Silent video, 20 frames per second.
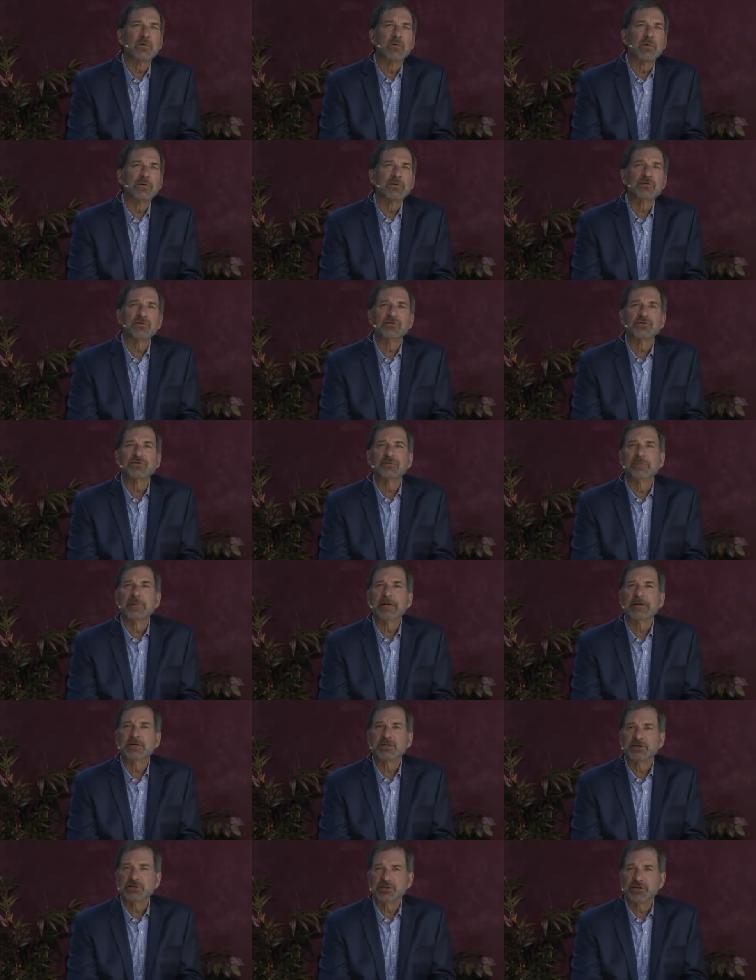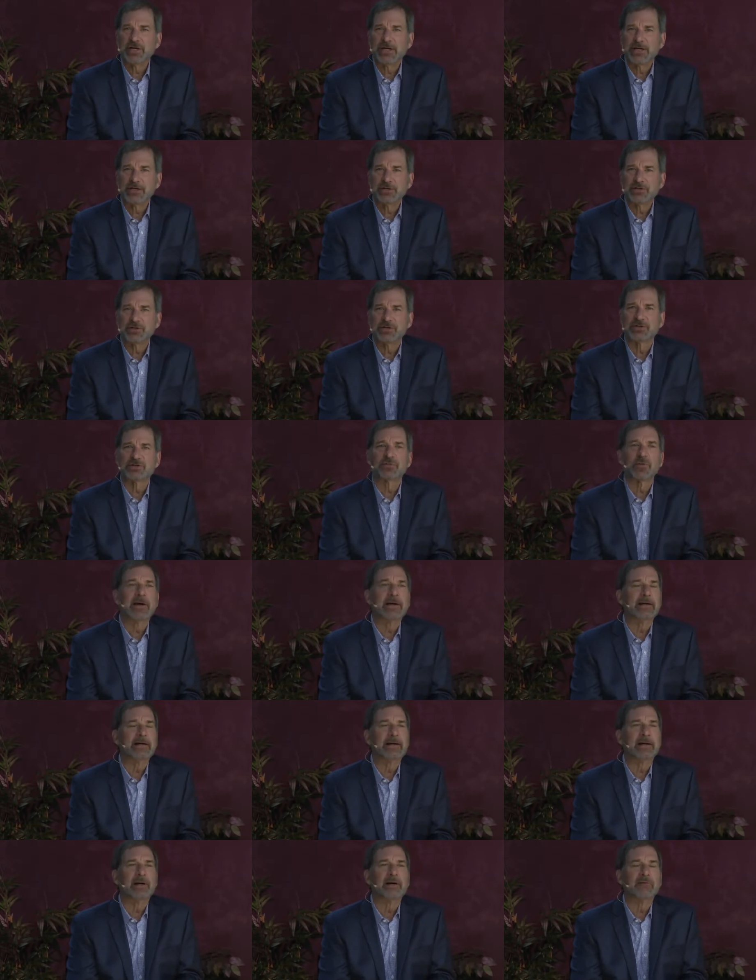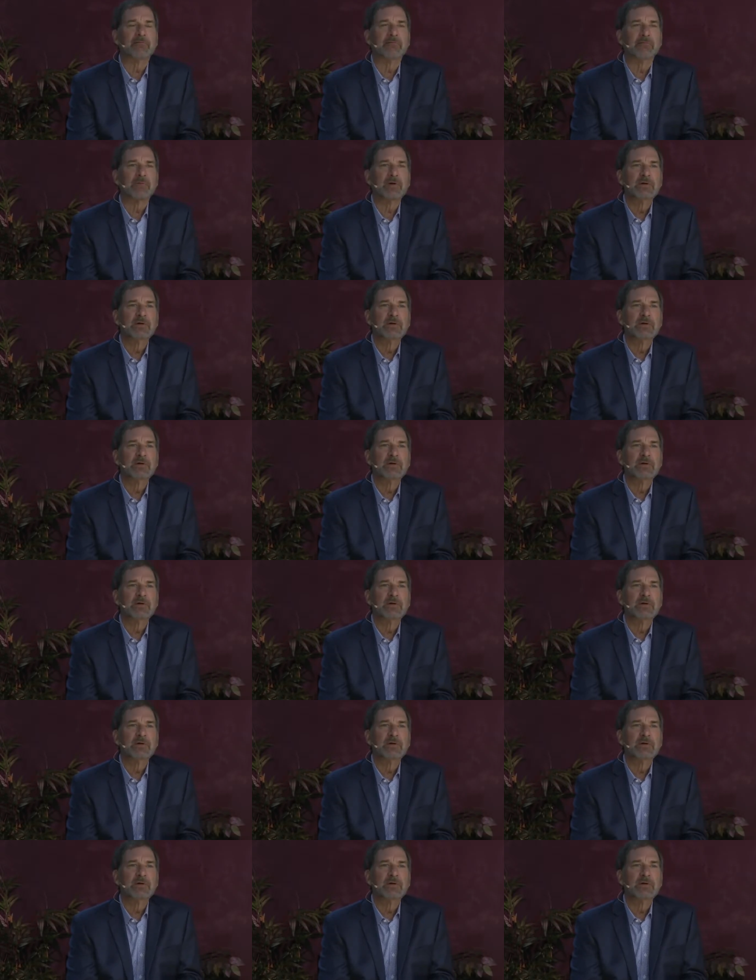going through tremendous changes right now.